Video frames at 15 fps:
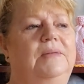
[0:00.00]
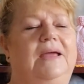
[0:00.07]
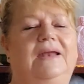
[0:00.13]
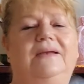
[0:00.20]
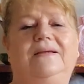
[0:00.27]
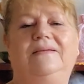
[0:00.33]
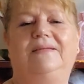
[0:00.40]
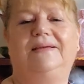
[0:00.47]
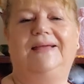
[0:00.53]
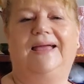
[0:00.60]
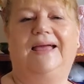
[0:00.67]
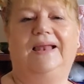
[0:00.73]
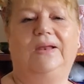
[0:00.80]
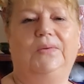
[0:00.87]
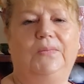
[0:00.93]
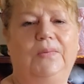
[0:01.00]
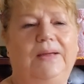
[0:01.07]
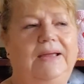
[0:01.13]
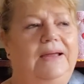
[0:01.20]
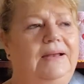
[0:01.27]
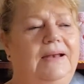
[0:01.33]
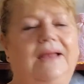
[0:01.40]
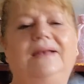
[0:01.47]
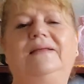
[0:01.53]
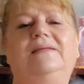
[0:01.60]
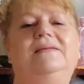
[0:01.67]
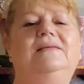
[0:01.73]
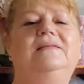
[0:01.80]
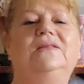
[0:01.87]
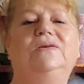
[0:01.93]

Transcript: anything Halloween, anything